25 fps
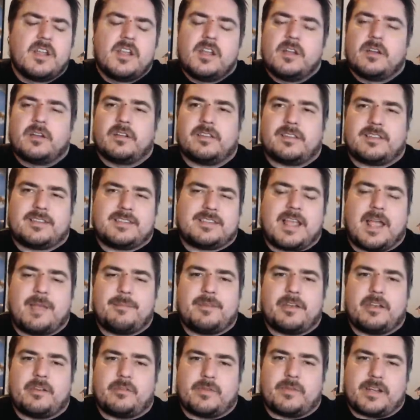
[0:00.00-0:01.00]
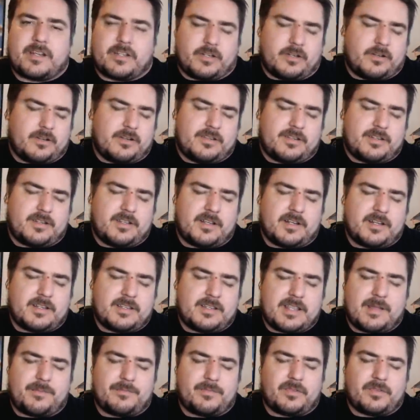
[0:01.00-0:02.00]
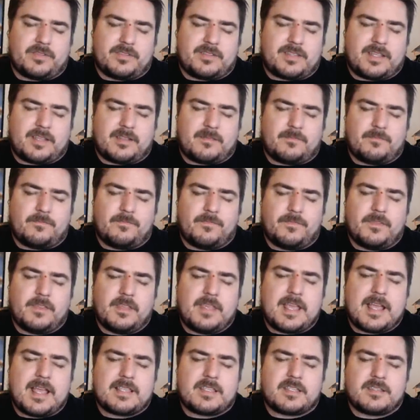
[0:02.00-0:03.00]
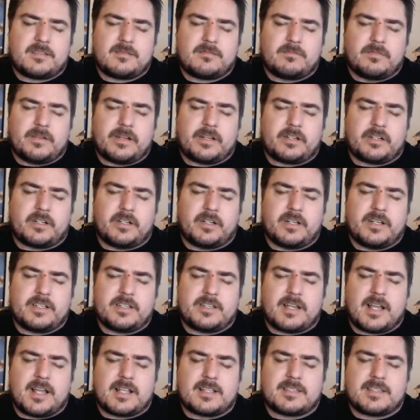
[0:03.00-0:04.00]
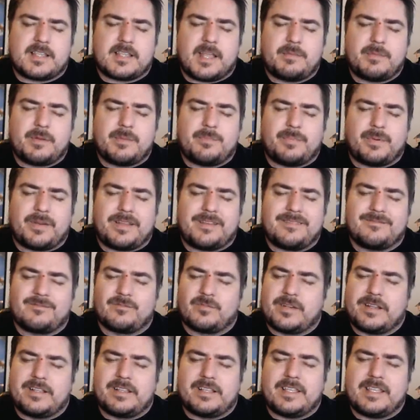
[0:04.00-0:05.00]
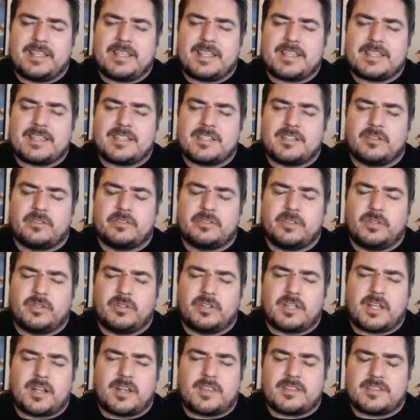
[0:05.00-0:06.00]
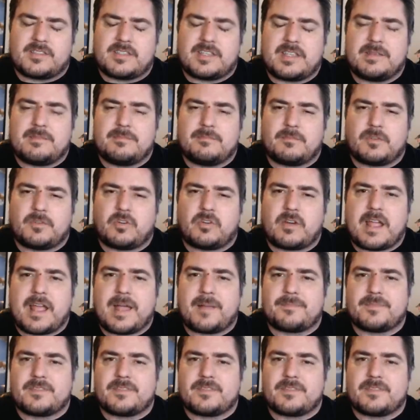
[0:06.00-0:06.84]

Simon and Richter is a good example. It's like, yes, Richter is not Simon, but really they still do a lot of the same crap.